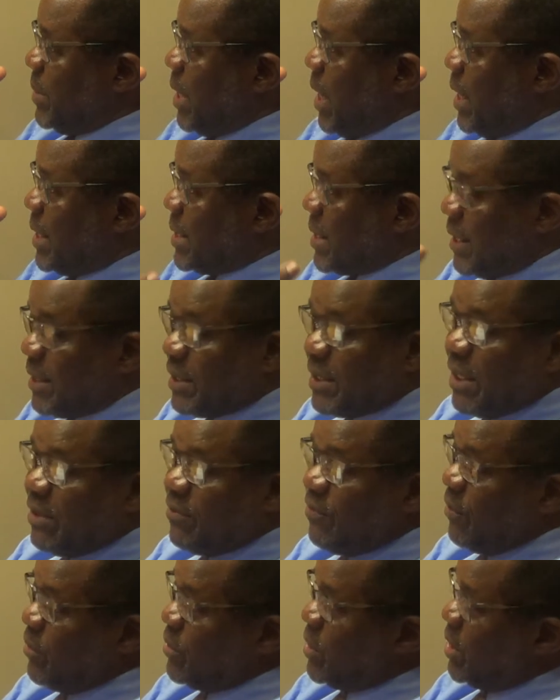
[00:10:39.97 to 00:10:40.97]
arrested
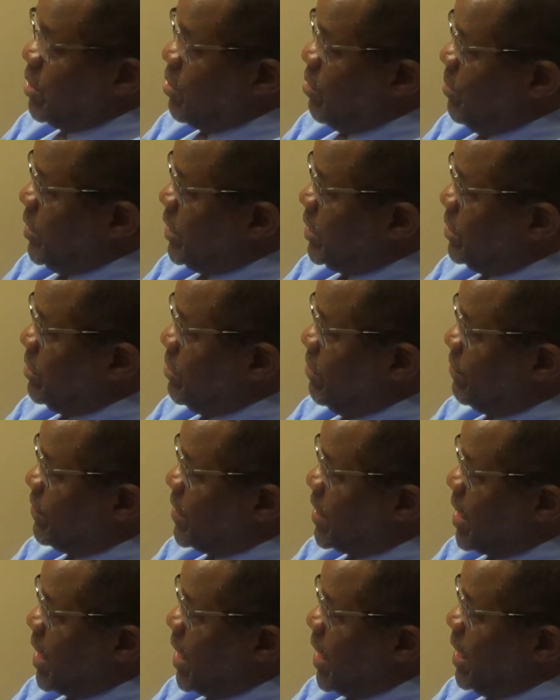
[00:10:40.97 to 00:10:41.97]
for the commission of
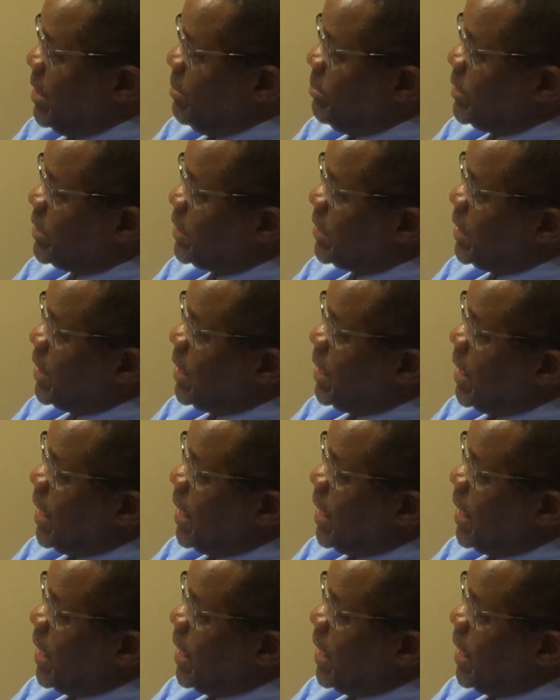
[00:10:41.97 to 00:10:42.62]
crimes,